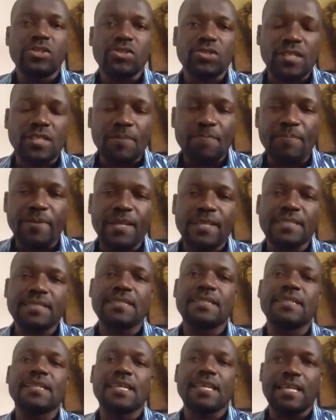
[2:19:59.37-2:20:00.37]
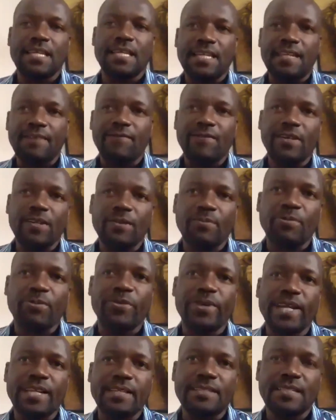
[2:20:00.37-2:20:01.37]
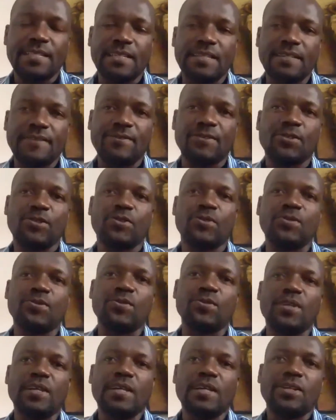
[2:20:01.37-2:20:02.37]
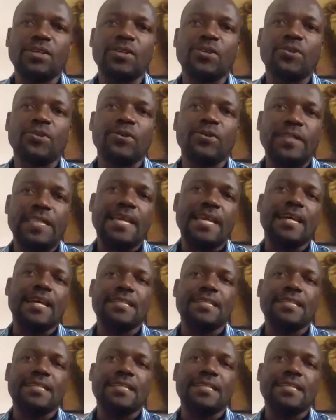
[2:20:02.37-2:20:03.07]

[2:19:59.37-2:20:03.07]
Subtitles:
so the person can develop writing to, you know, the